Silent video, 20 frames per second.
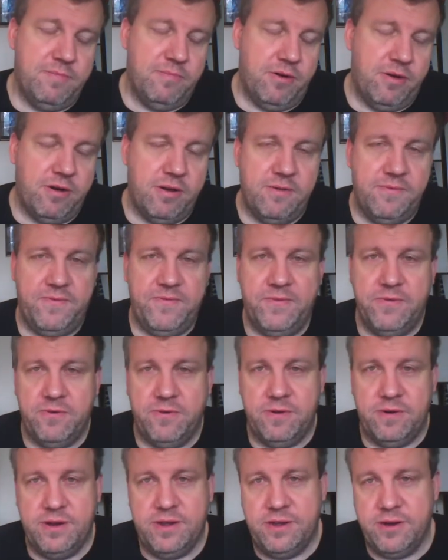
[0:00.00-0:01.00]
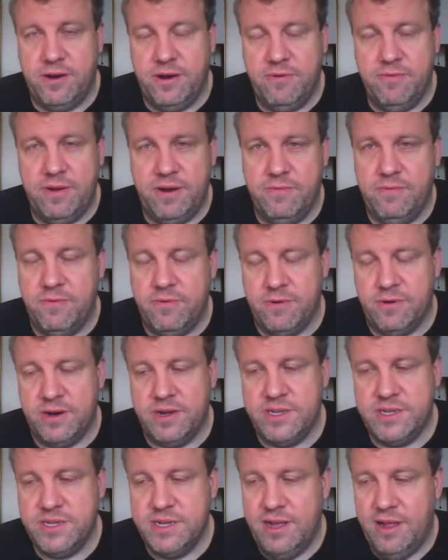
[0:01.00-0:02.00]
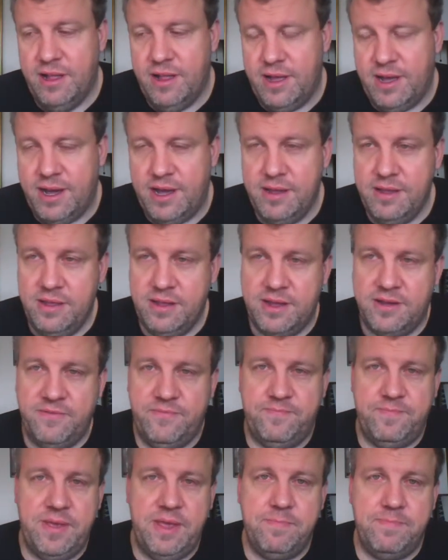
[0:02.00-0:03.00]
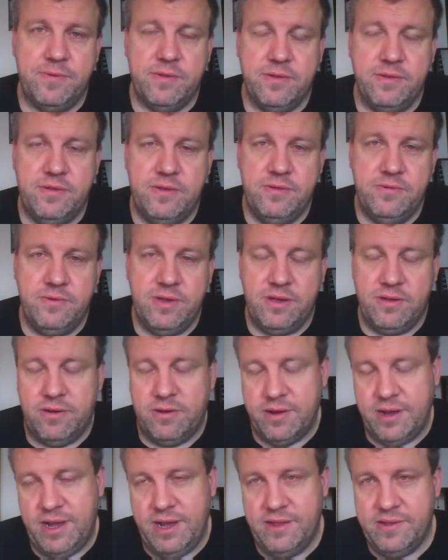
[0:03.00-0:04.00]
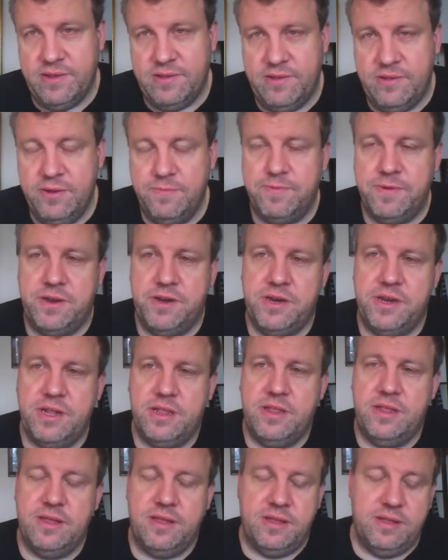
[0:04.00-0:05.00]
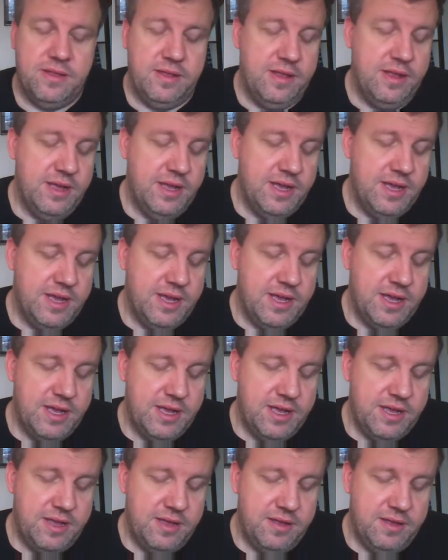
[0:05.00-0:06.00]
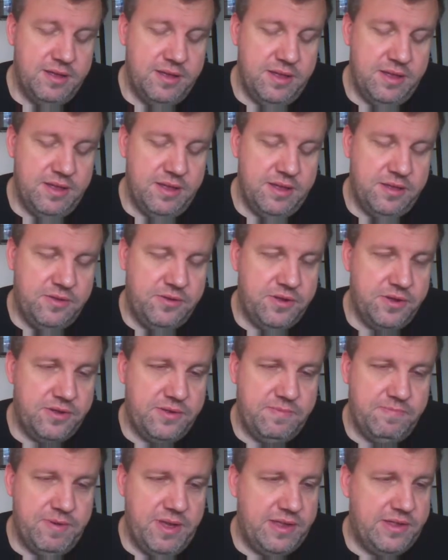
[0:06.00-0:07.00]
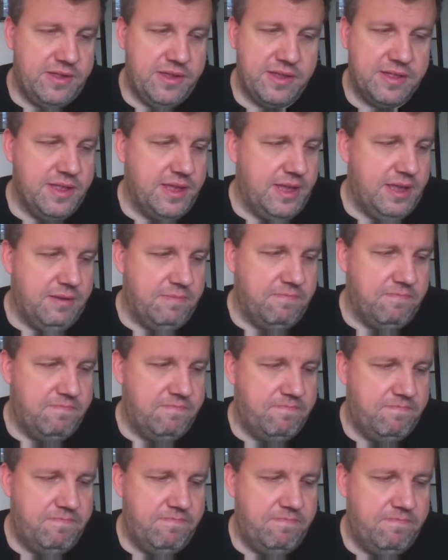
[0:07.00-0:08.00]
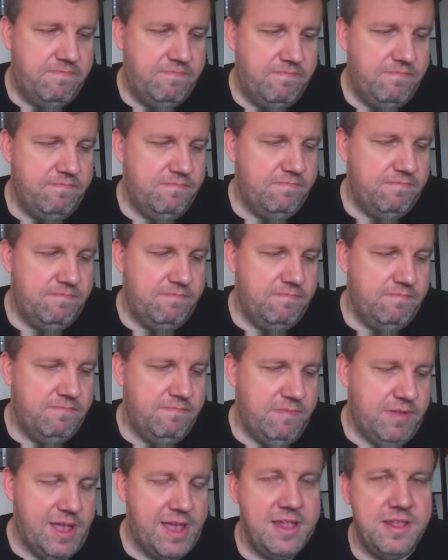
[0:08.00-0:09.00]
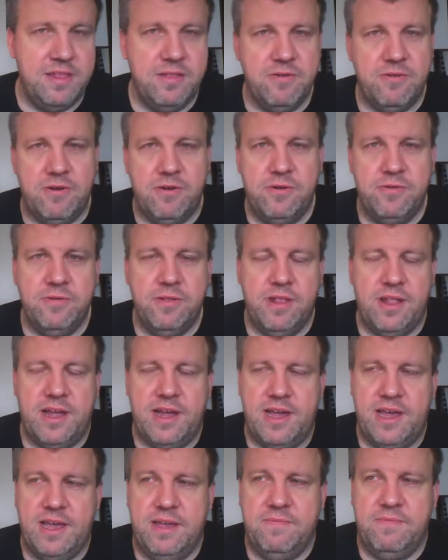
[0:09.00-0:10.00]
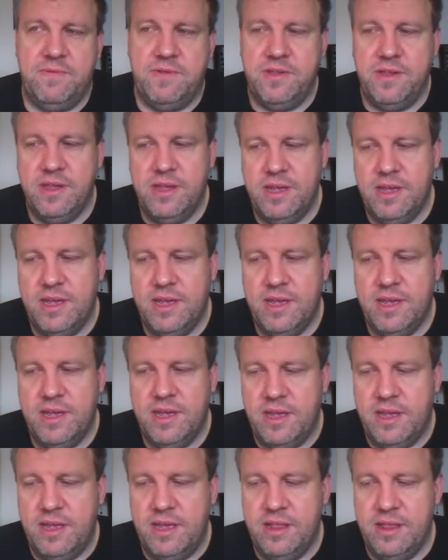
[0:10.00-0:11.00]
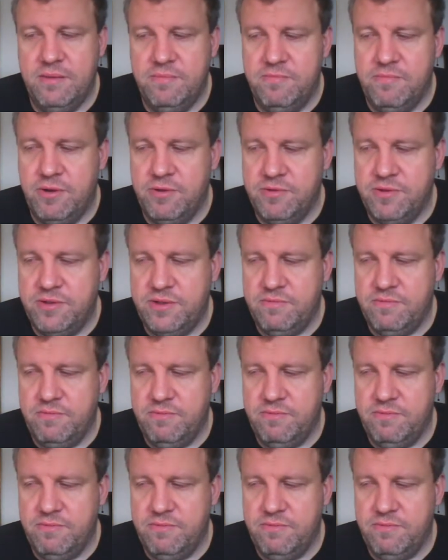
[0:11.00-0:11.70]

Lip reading: all for Darwin Awards. I love people doing all kinds of stupid shit to just basically end their own lives in the most